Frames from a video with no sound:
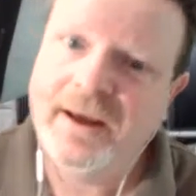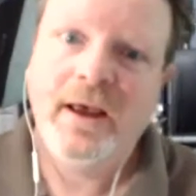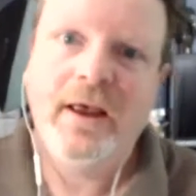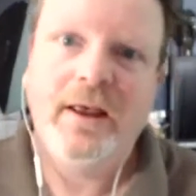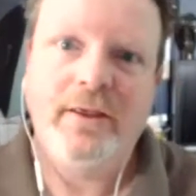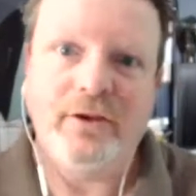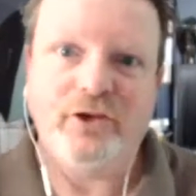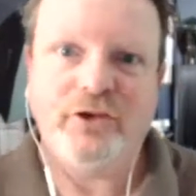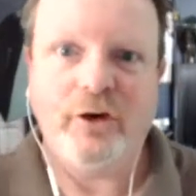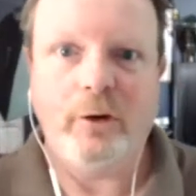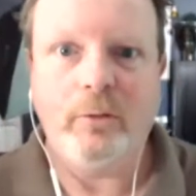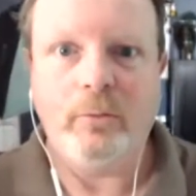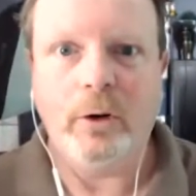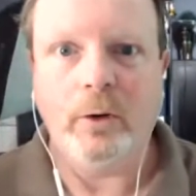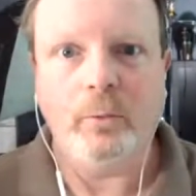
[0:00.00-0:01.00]
The show
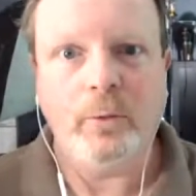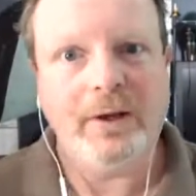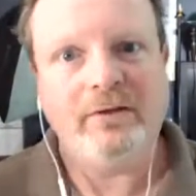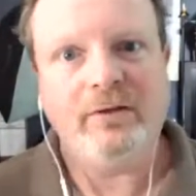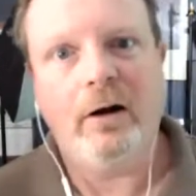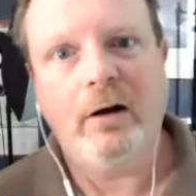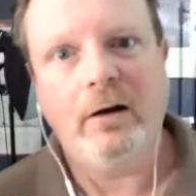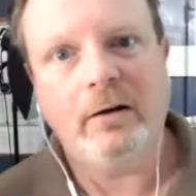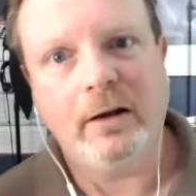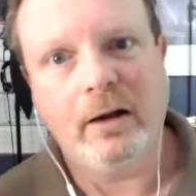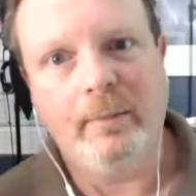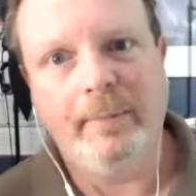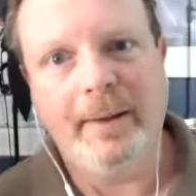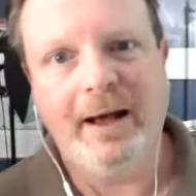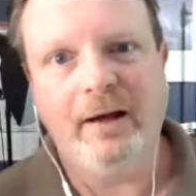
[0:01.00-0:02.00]
where we talk
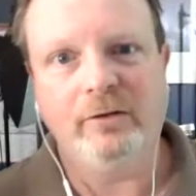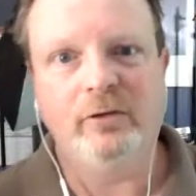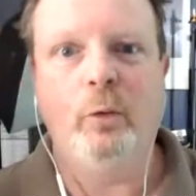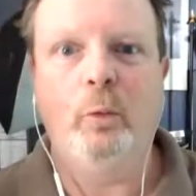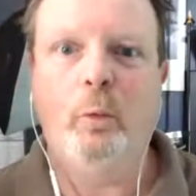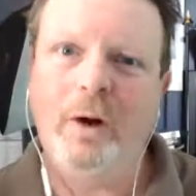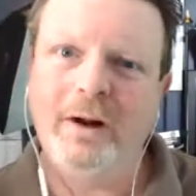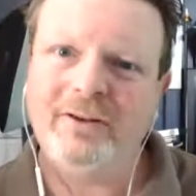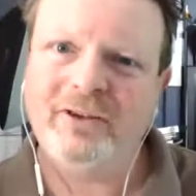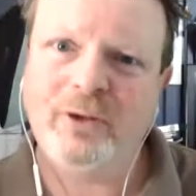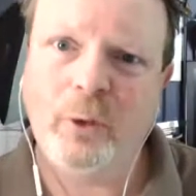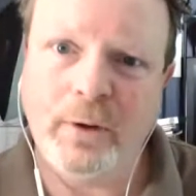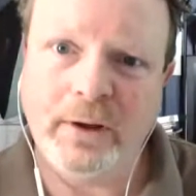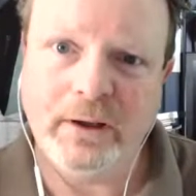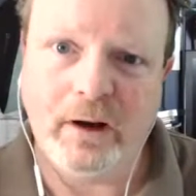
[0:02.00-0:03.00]
about what's
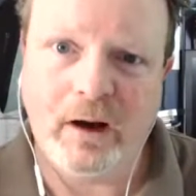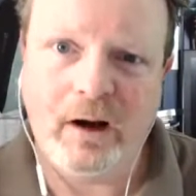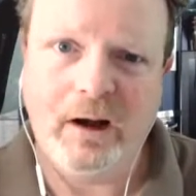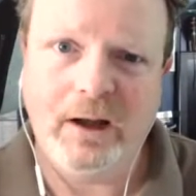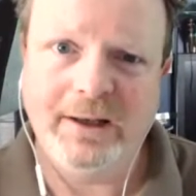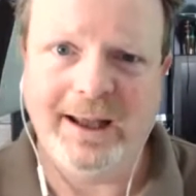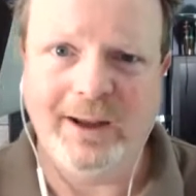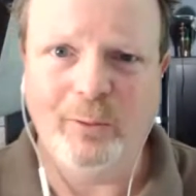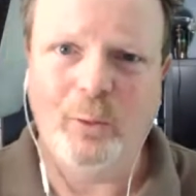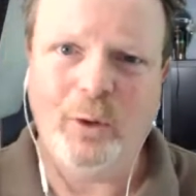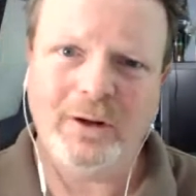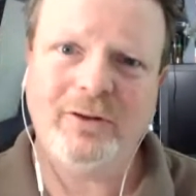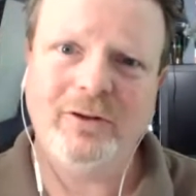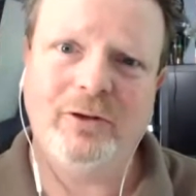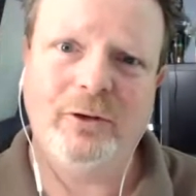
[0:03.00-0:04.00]
going on and
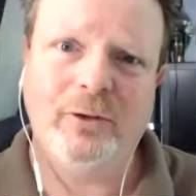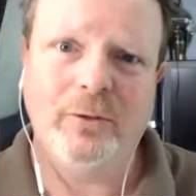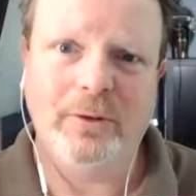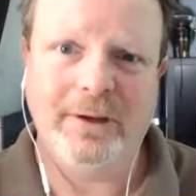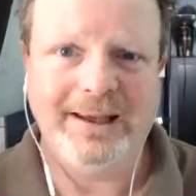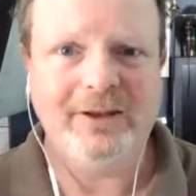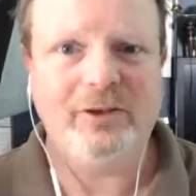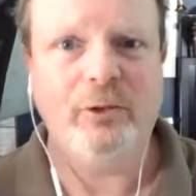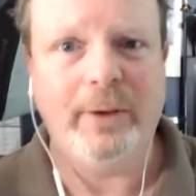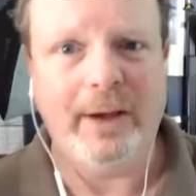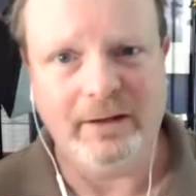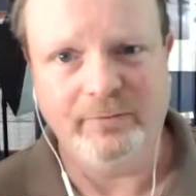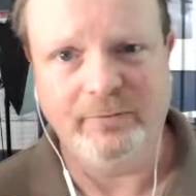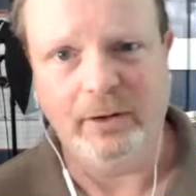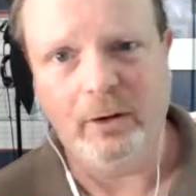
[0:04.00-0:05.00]
what to do to get you
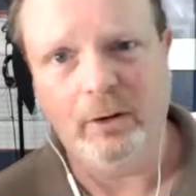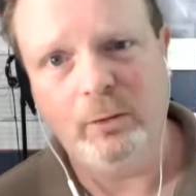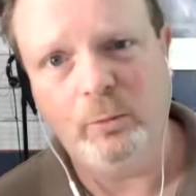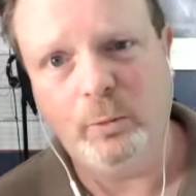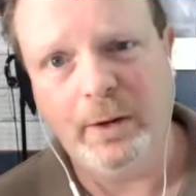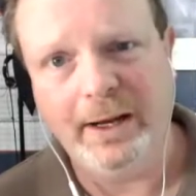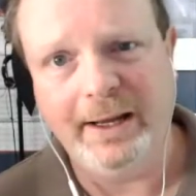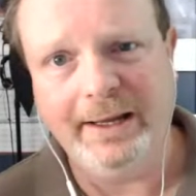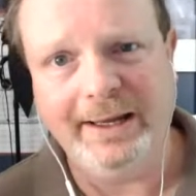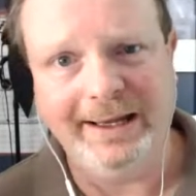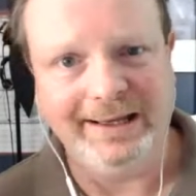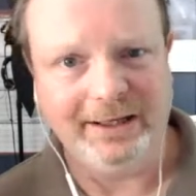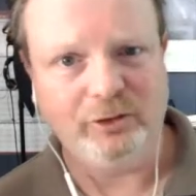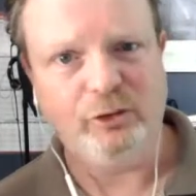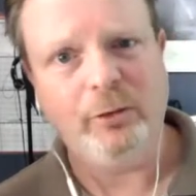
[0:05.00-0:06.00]
out of your own way
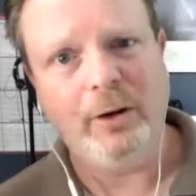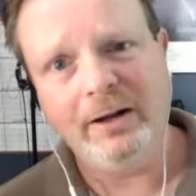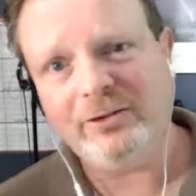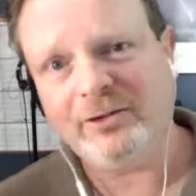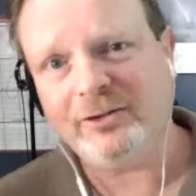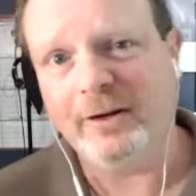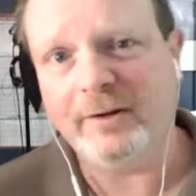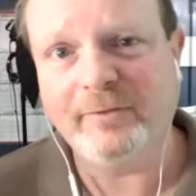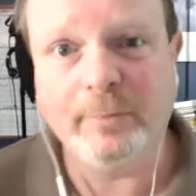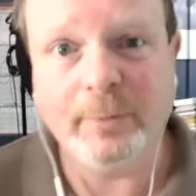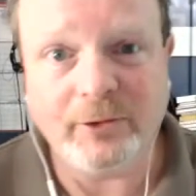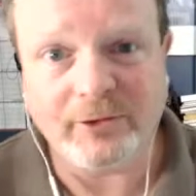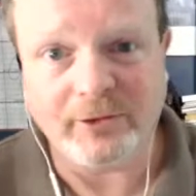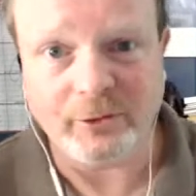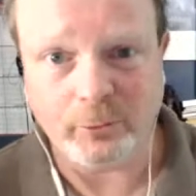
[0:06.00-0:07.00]
and get you unstuck from
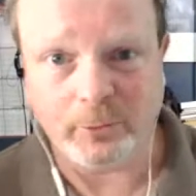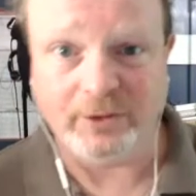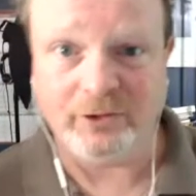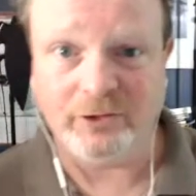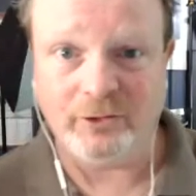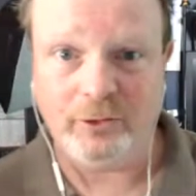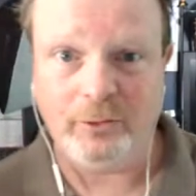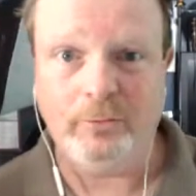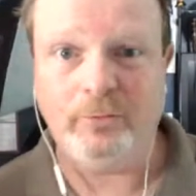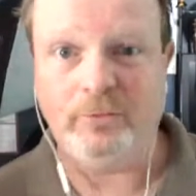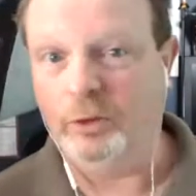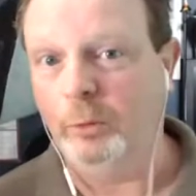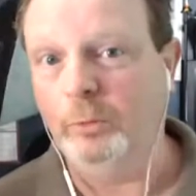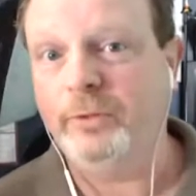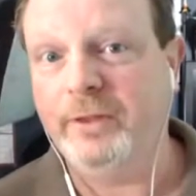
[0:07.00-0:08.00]
those situations you
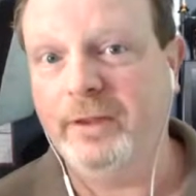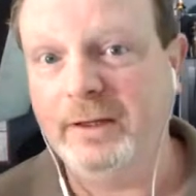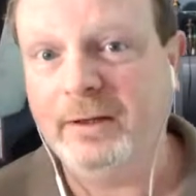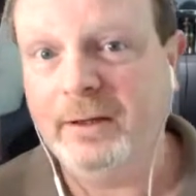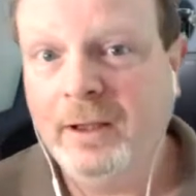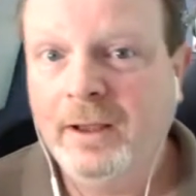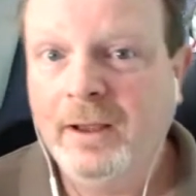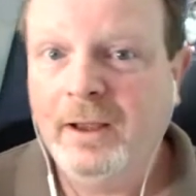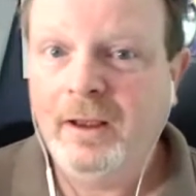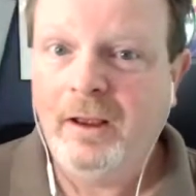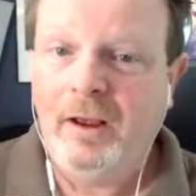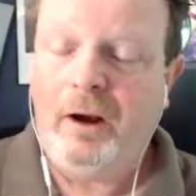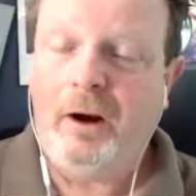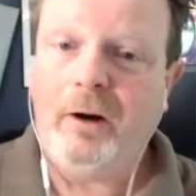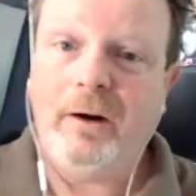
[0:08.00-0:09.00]
don't think
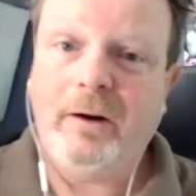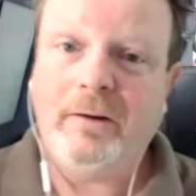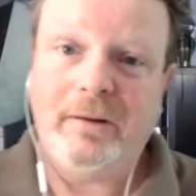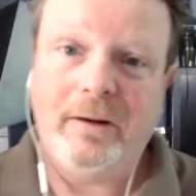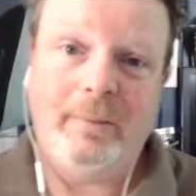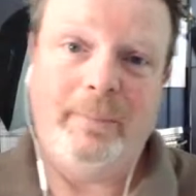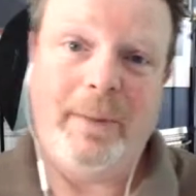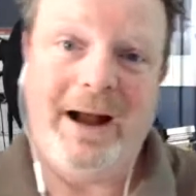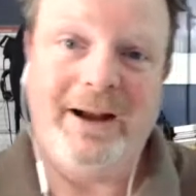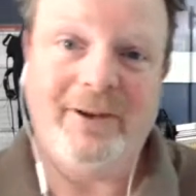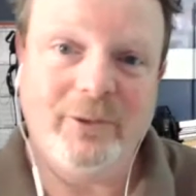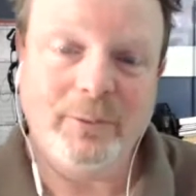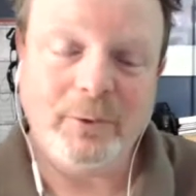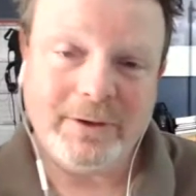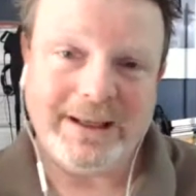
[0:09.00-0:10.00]
are
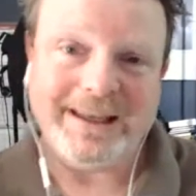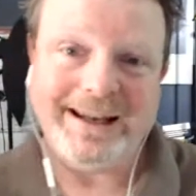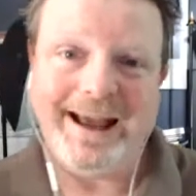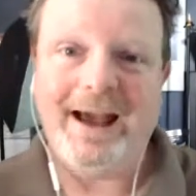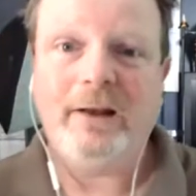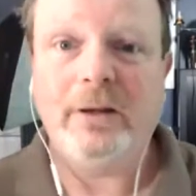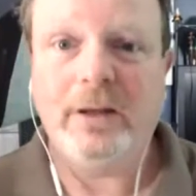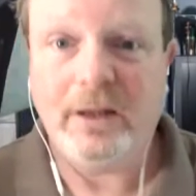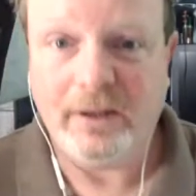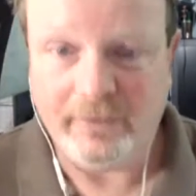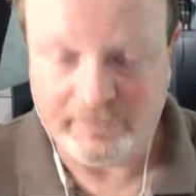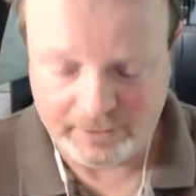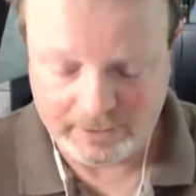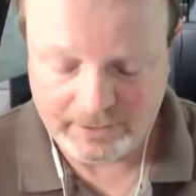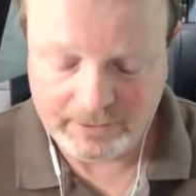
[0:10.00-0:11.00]
possible to get out
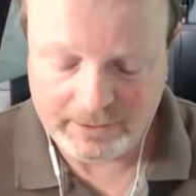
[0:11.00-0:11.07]
of.